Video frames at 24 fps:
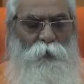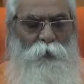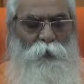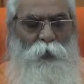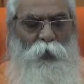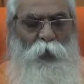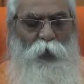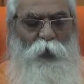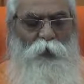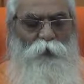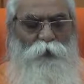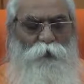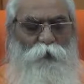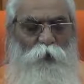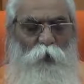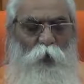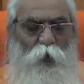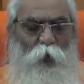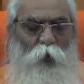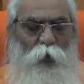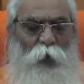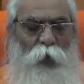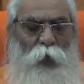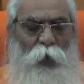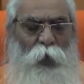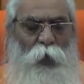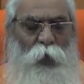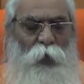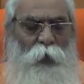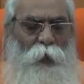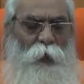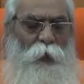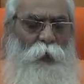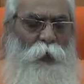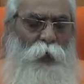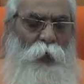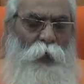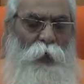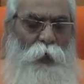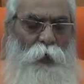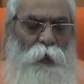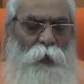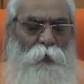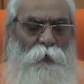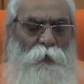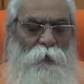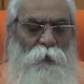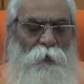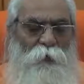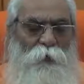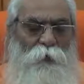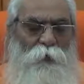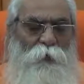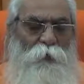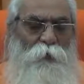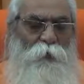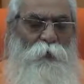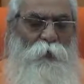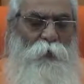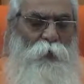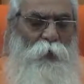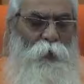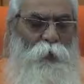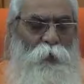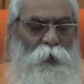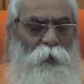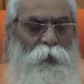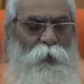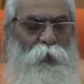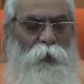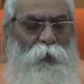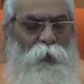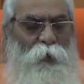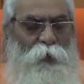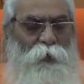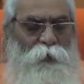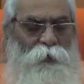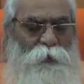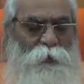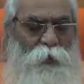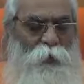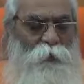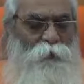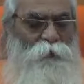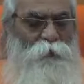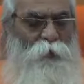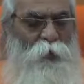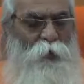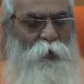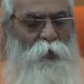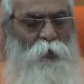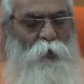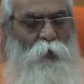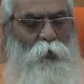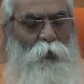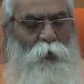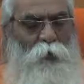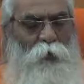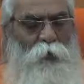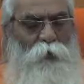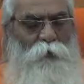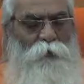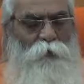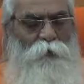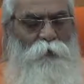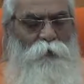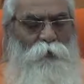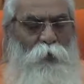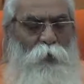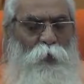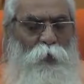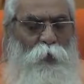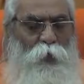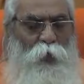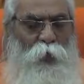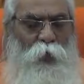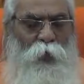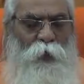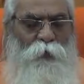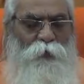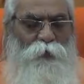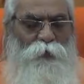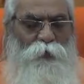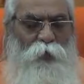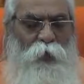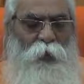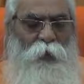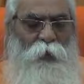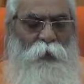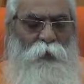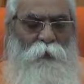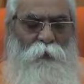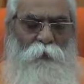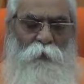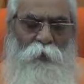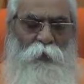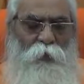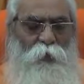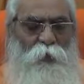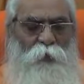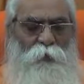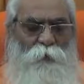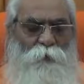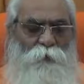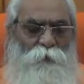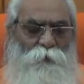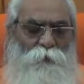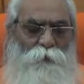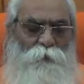these four are called internal sensory organs or antahkarana.